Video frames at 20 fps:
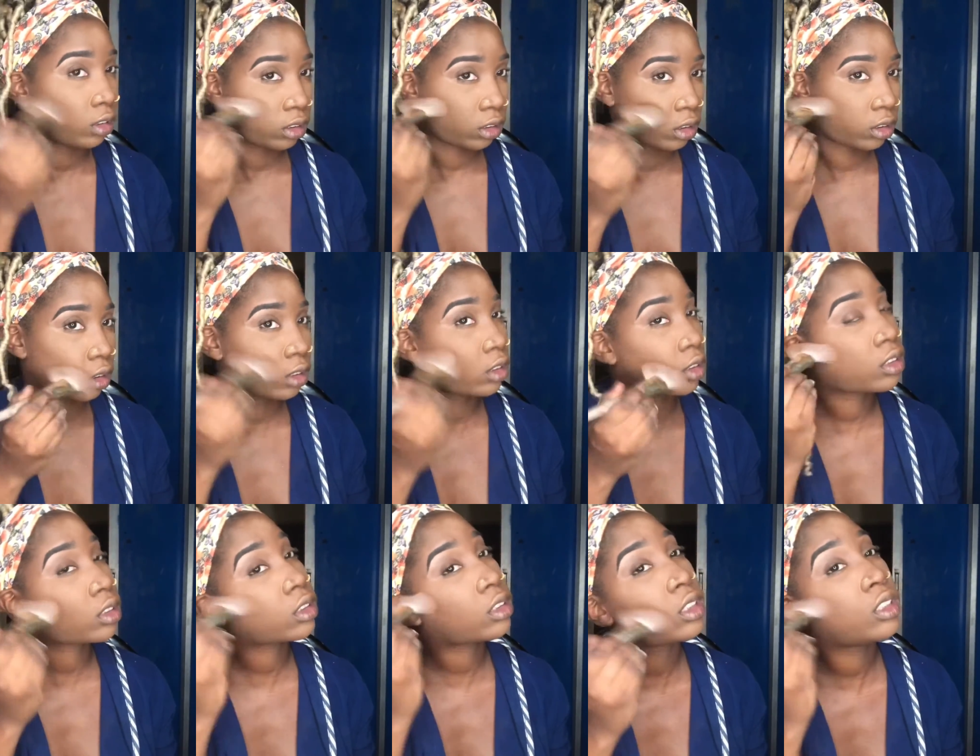I
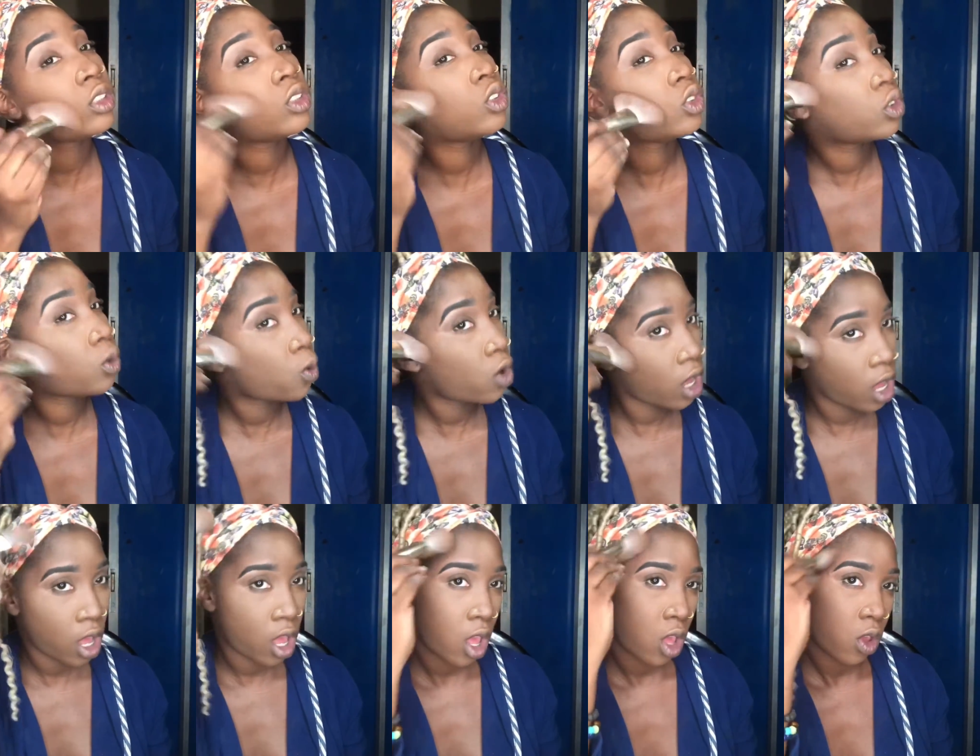used to love
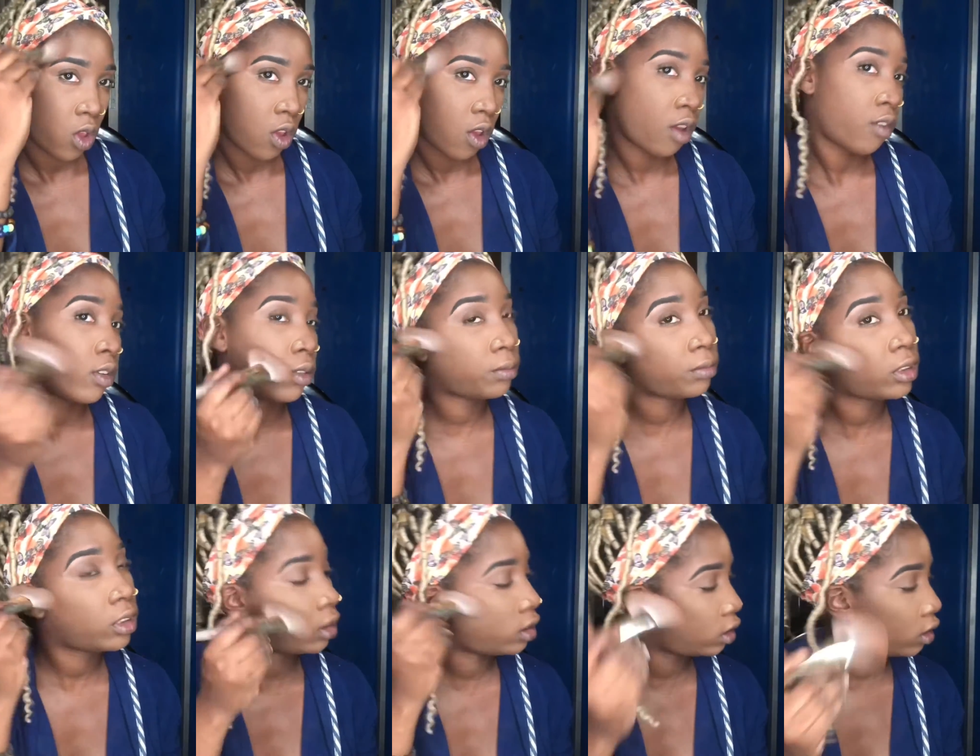using this,
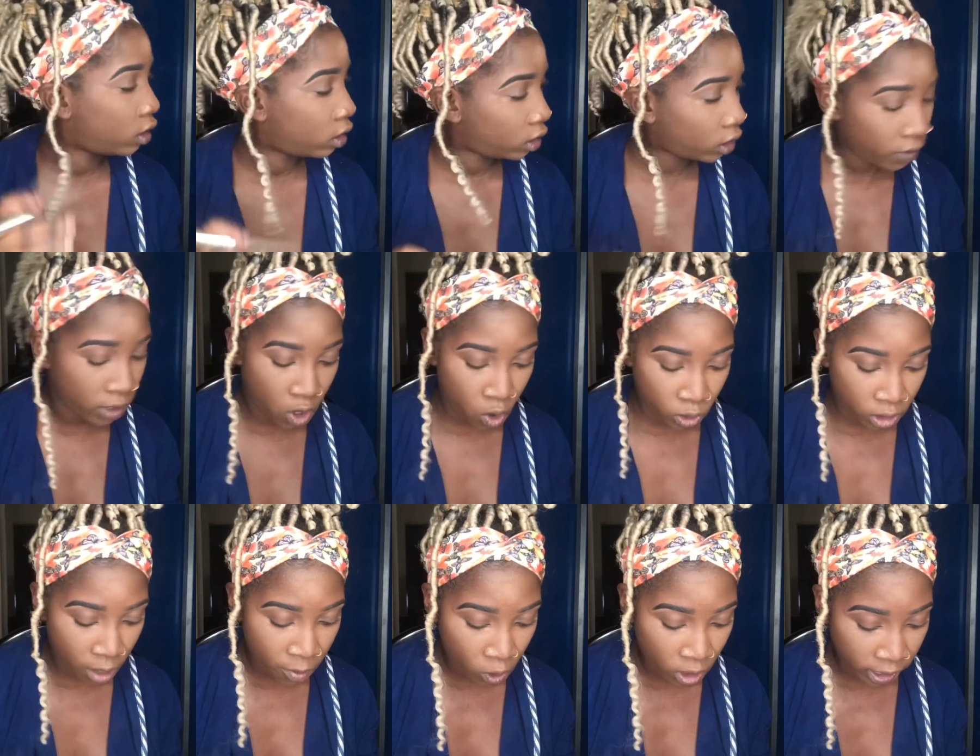
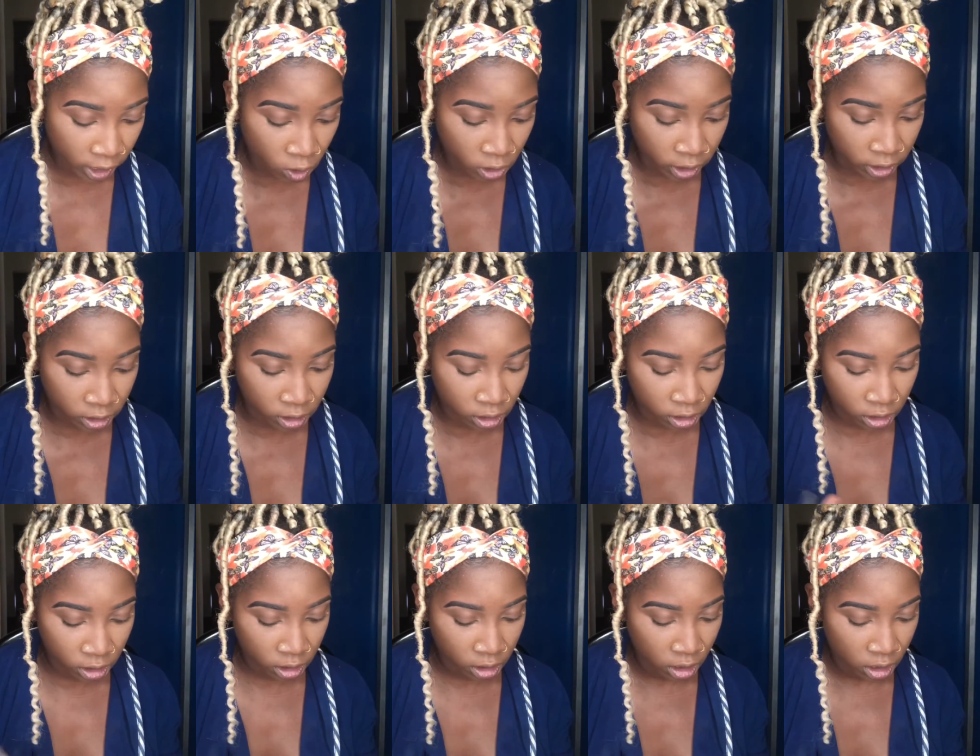and then
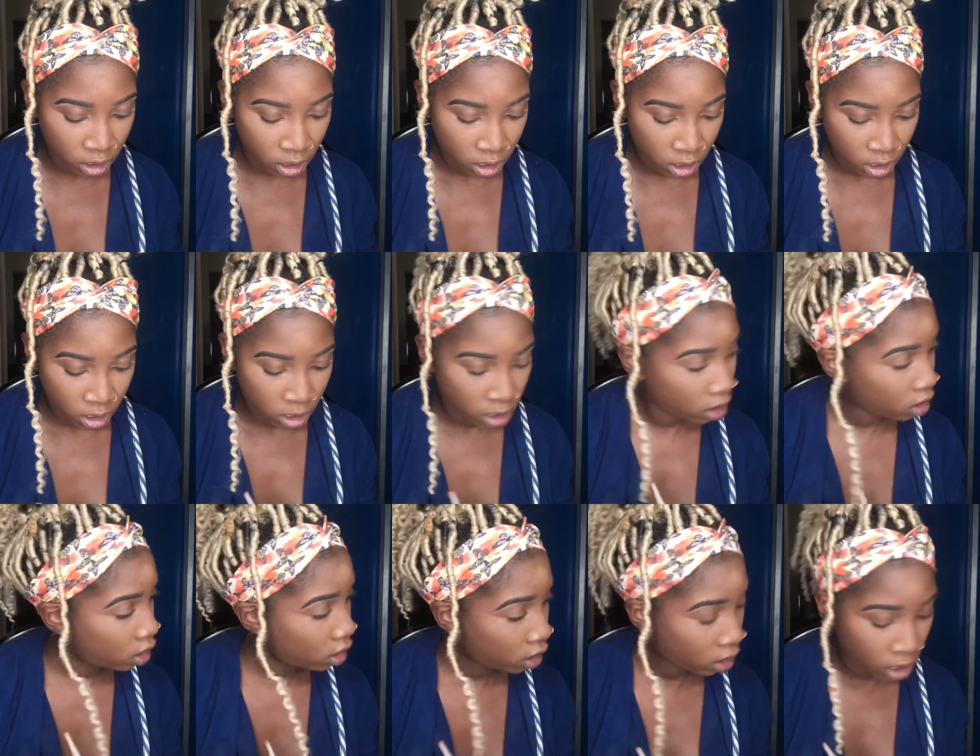
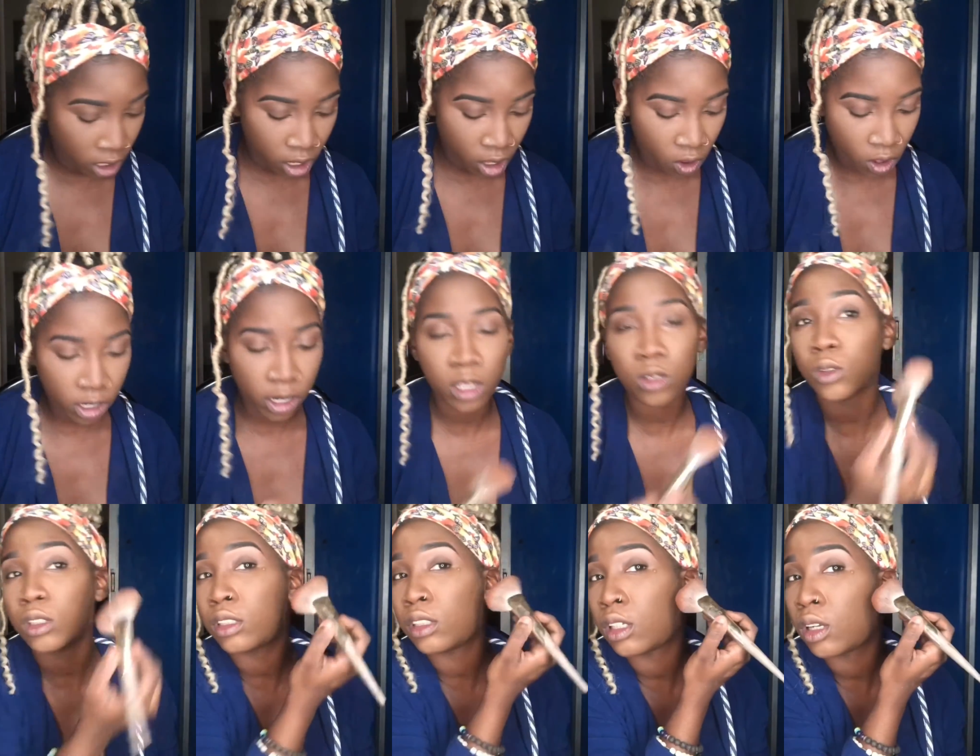I don't know what
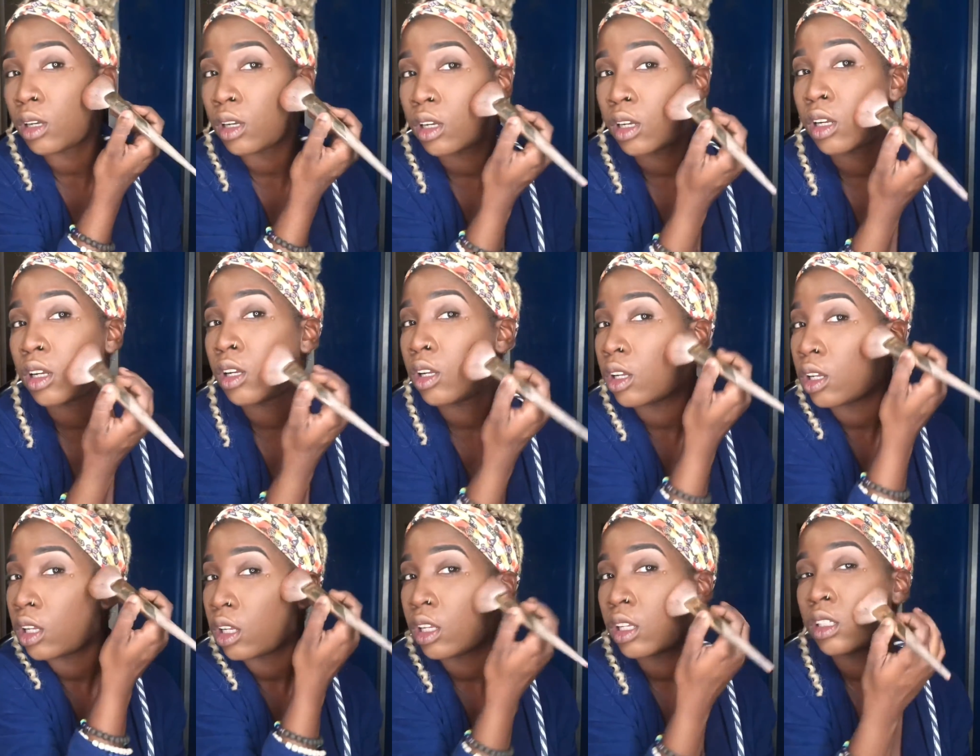happened, why I stopped,
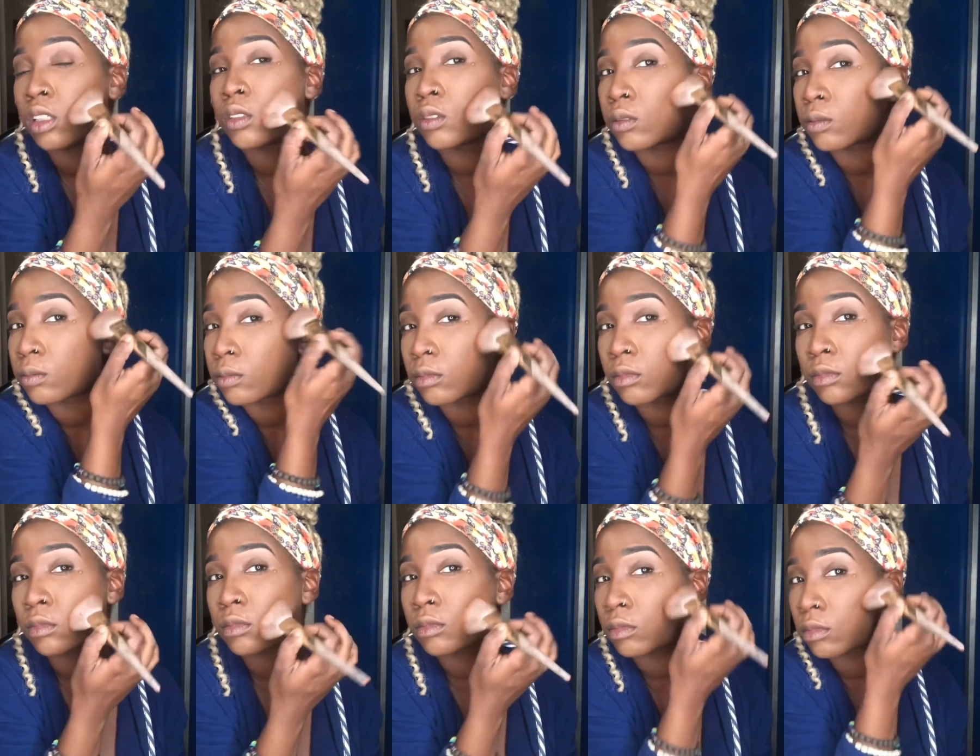
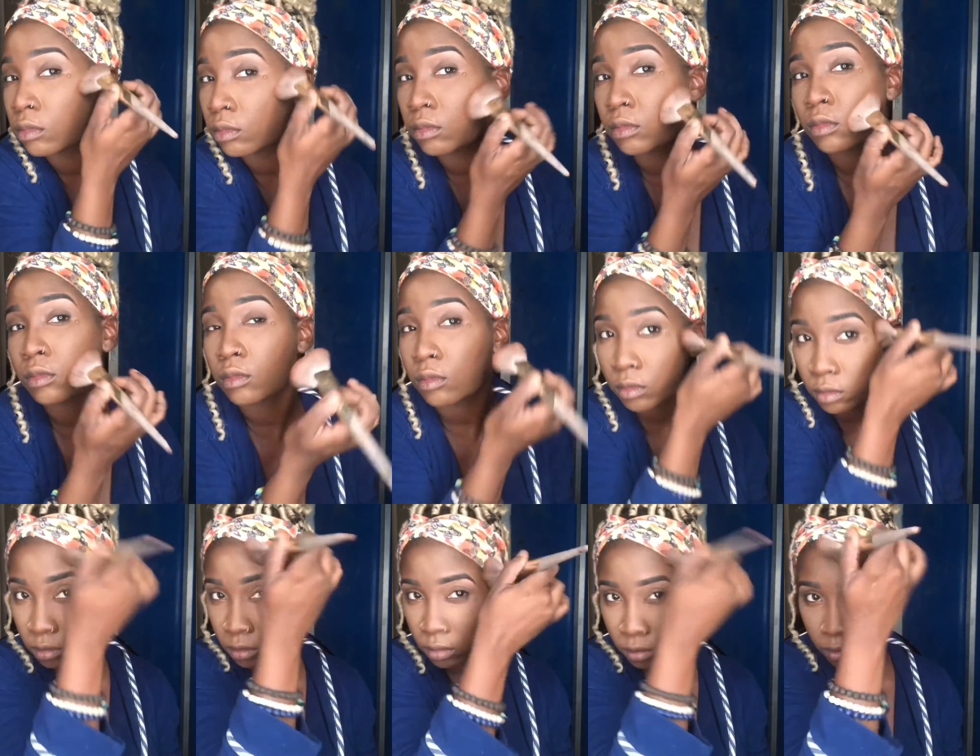but it doesn't give me
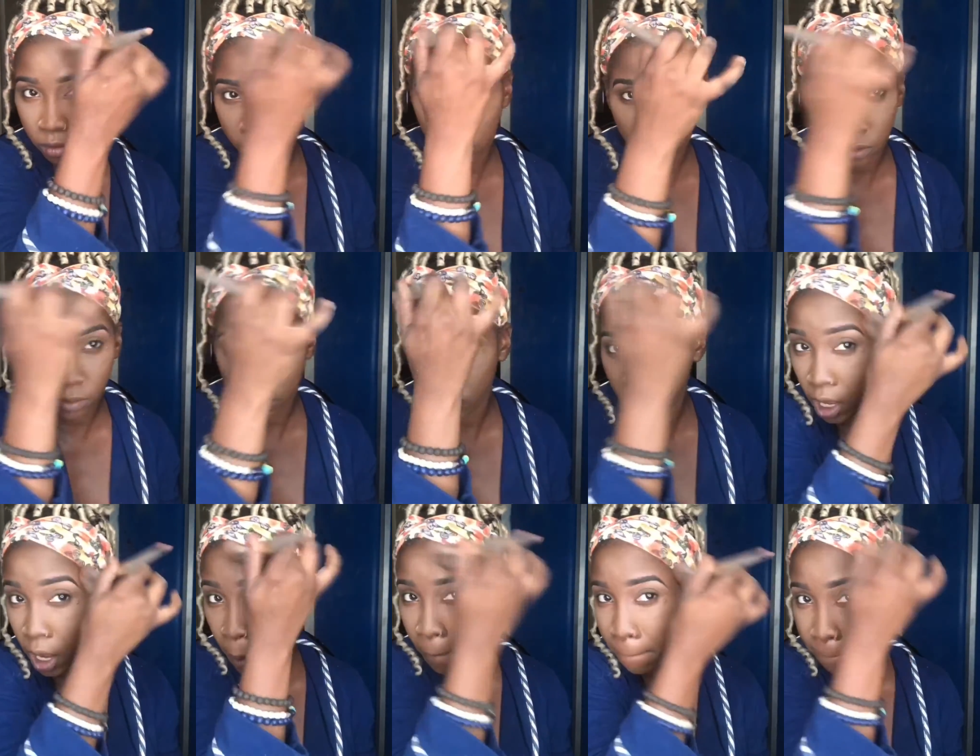a hard
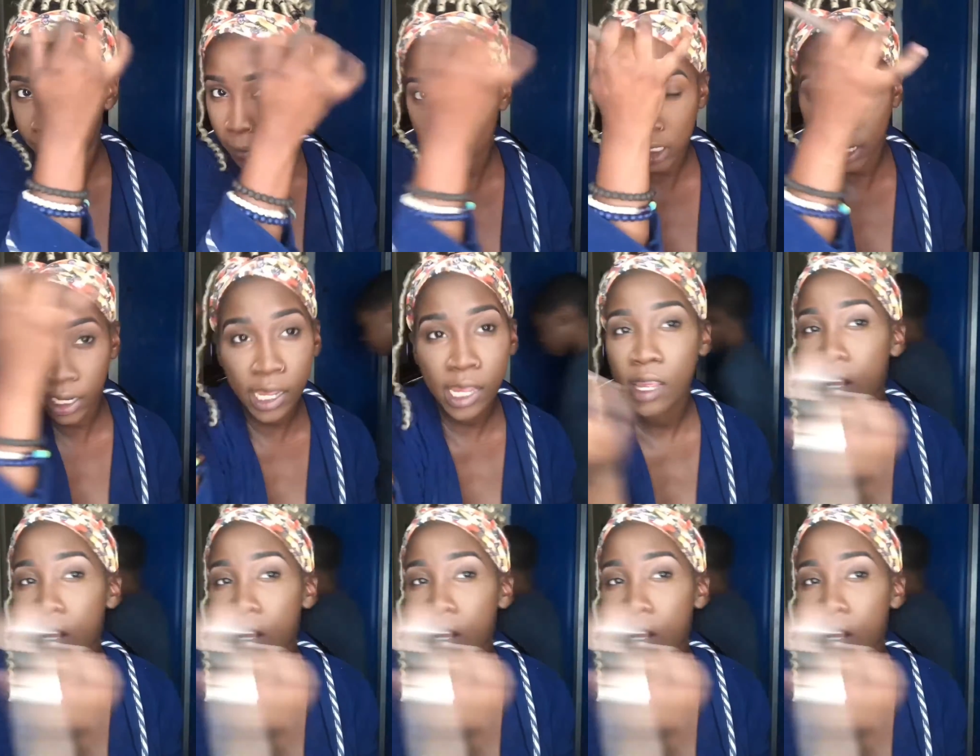contour.